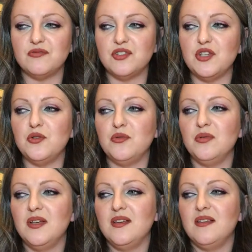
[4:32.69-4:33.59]
do
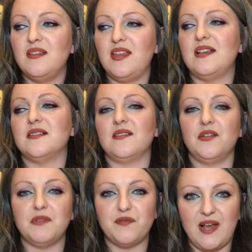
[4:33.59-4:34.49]
things
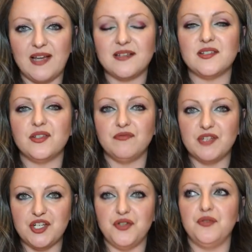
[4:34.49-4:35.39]
like reflect,
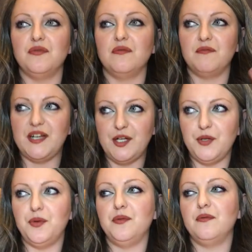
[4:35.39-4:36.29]
renew,
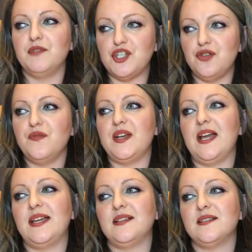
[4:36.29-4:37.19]

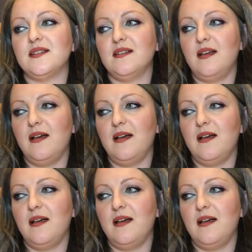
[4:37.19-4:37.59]
rejuvenate.